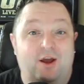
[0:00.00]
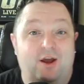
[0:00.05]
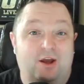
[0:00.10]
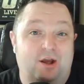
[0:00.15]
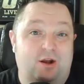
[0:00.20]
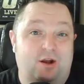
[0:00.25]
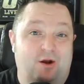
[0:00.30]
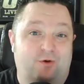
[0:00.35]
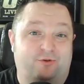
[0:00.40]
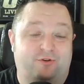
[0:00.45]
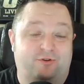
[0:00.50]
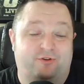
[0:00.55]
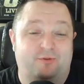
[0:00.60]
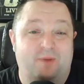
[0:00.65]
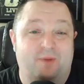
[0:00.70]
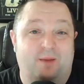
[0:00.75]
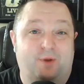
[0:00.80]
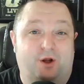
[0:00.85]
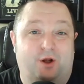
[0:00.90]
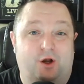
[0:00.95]
you know, just to
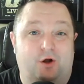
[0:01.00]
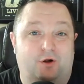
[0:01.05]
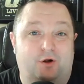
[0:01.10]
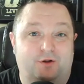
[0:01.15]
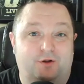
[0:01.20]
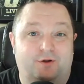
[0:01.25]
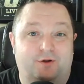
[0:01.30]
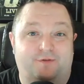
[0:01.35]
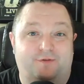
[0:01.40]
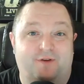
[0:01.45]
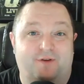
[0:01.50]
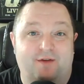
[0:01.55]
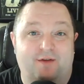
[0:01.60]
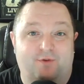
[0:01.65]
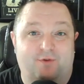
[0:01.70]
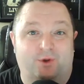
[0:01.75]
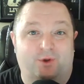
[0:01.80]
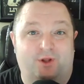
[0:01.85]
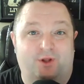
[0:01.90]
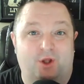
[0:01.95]
maybe call a little favor
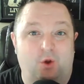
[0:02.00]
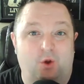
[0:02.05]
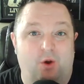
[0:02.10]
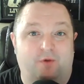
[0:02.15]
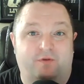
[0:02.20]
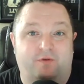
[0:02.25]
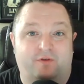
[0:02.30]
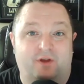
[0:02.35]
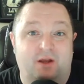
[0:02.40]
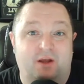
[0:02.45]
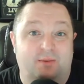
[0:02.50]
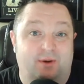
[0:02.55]
with the UFC.